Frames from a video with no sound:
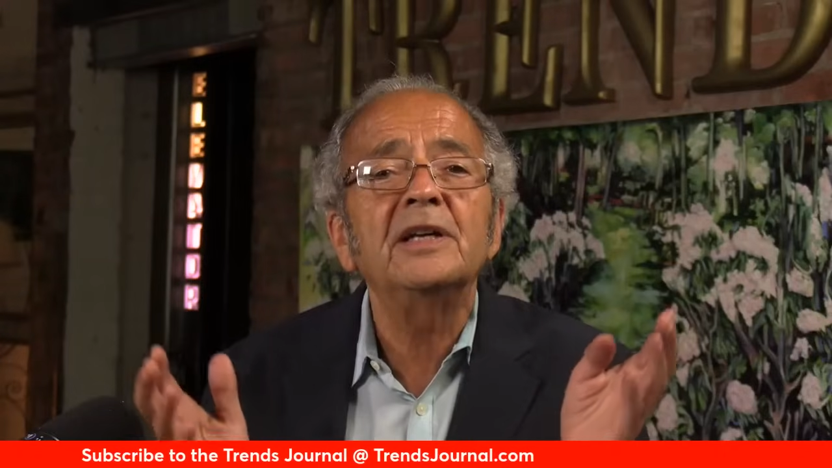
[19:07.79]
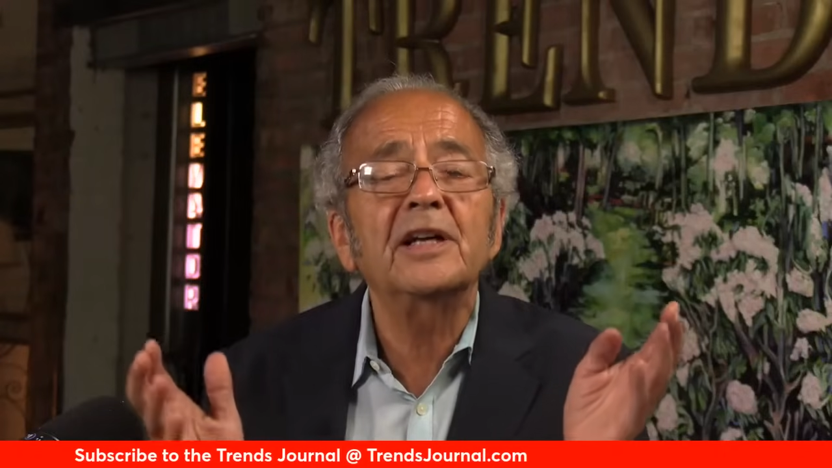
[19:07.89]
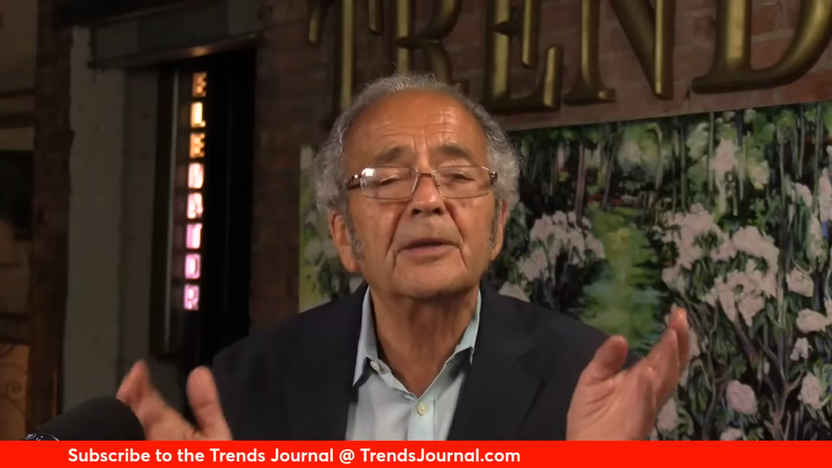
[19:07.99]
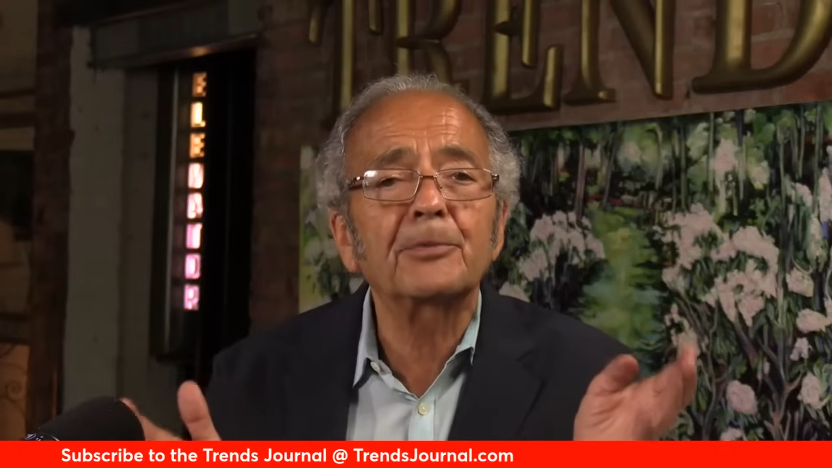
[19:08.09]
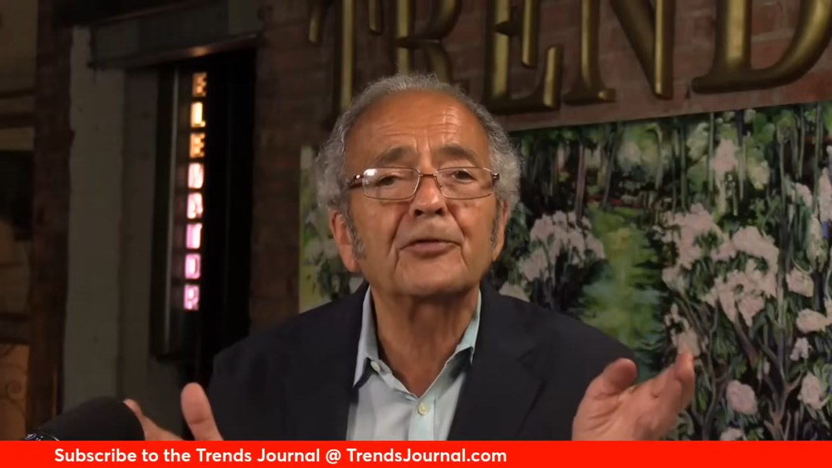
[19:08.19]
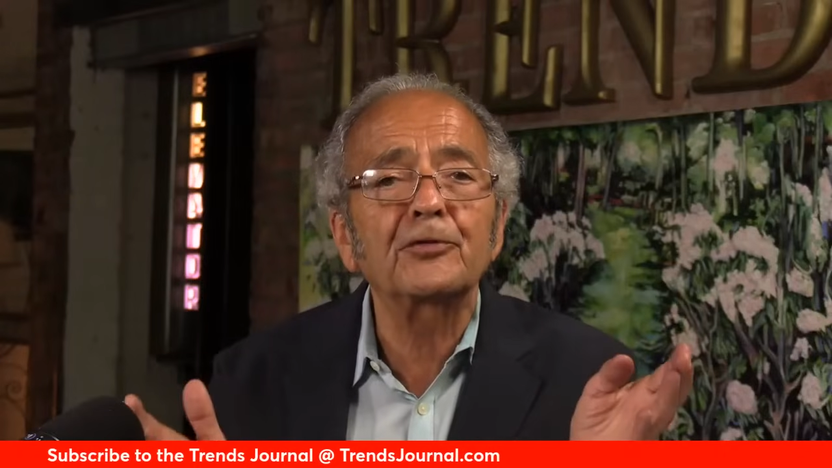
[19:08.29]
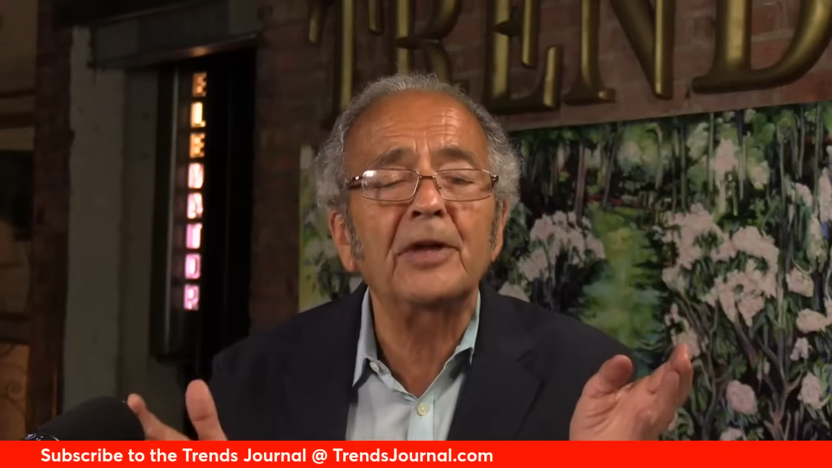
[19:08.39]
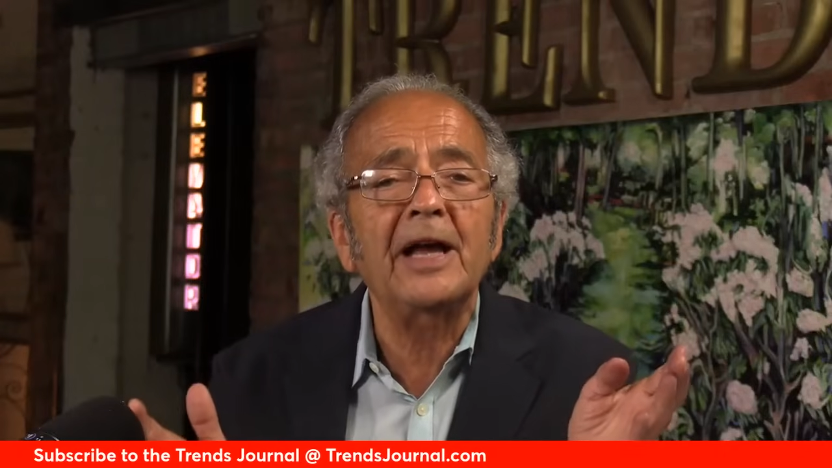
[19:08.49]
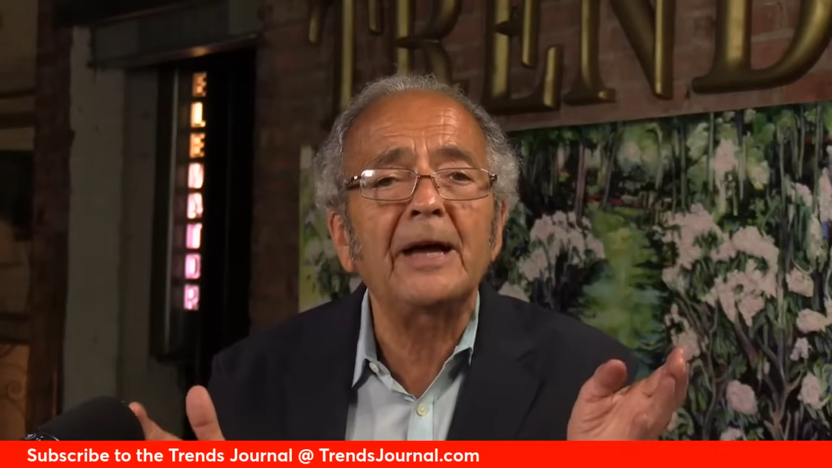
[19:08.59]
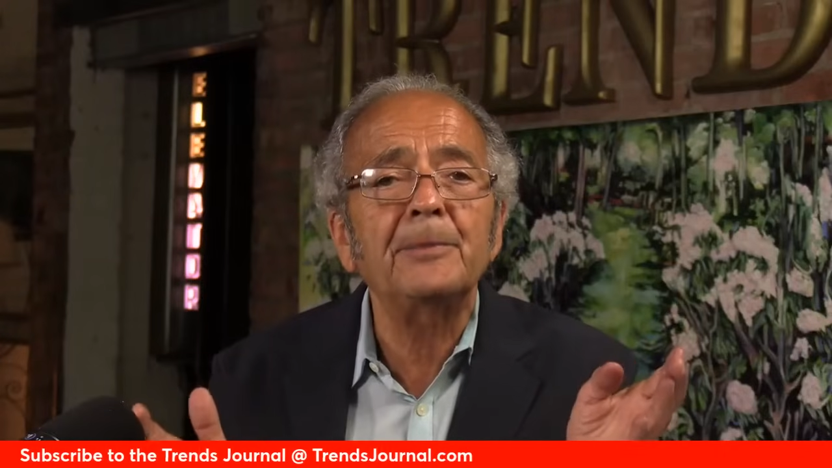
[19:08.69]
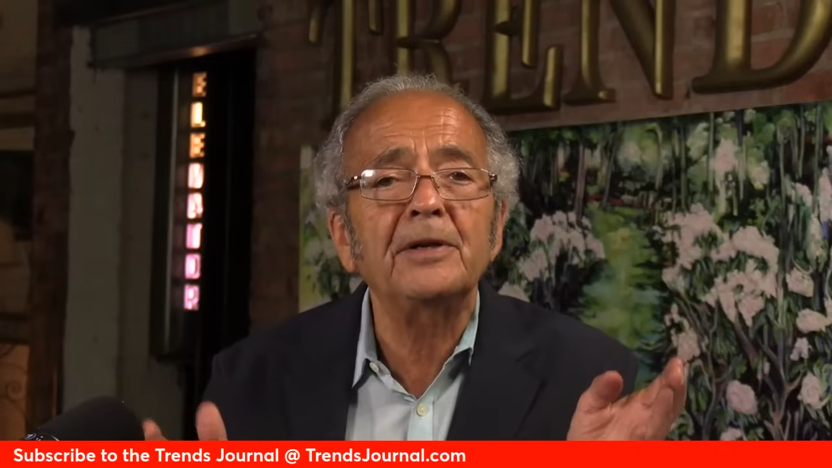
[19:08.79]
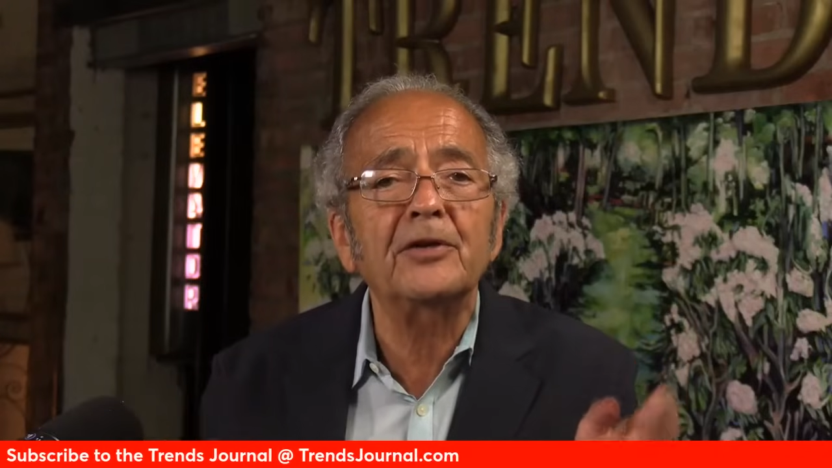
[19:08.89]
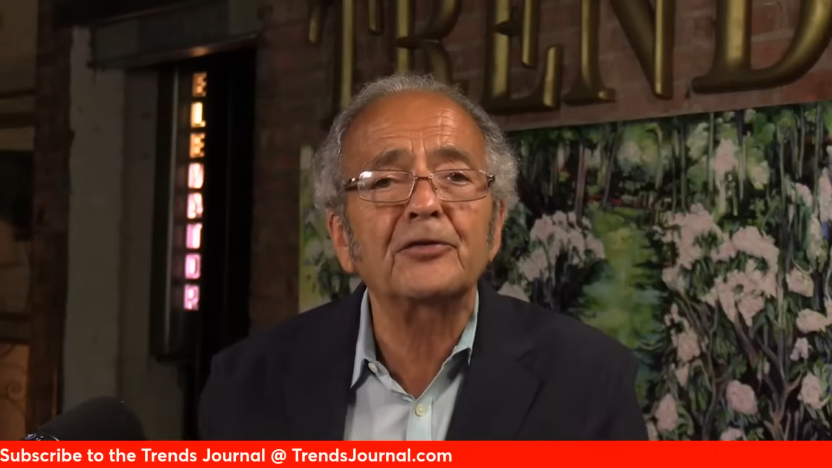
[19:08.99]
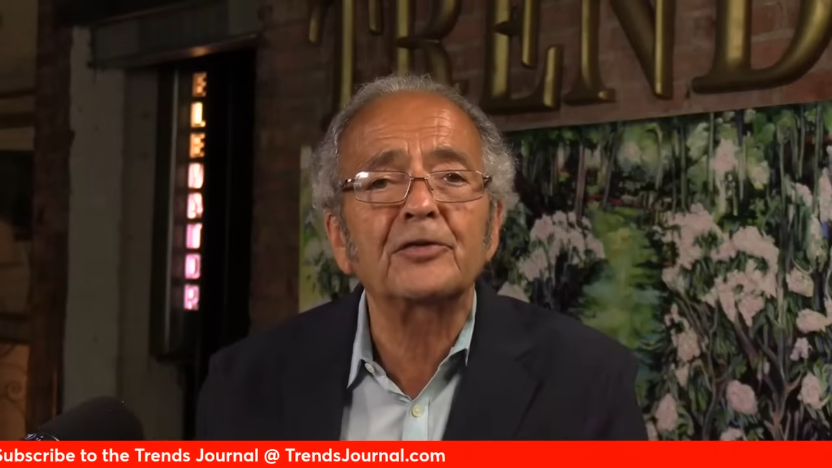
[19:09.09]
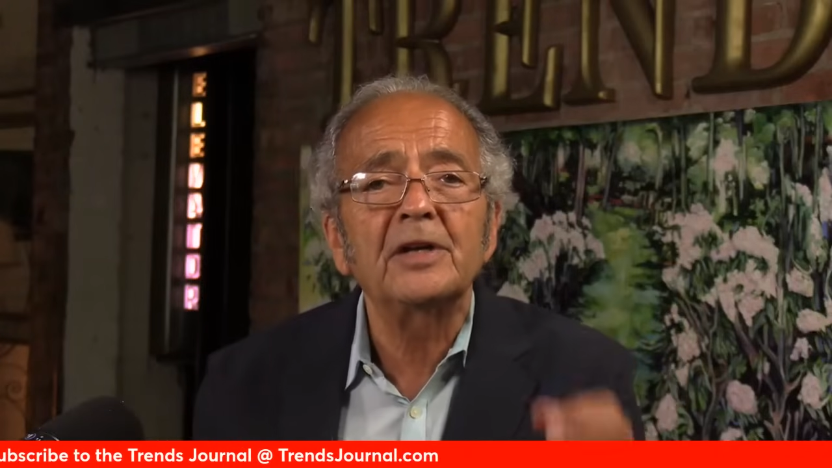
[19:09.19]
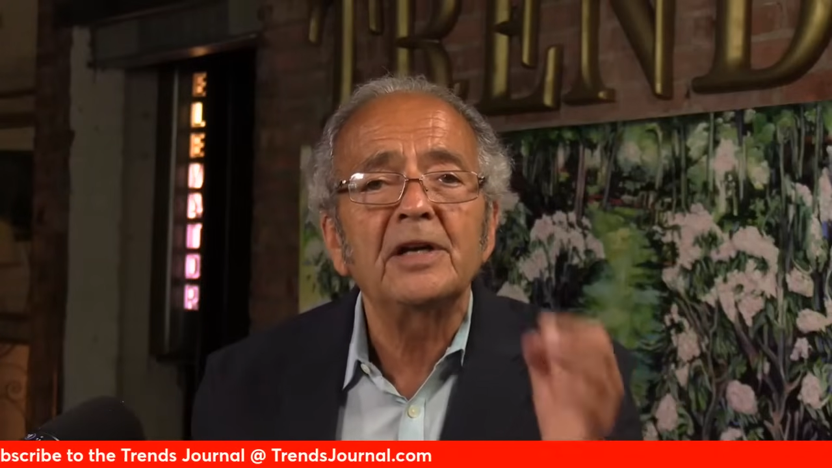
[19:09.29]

and the pursuit of happiness.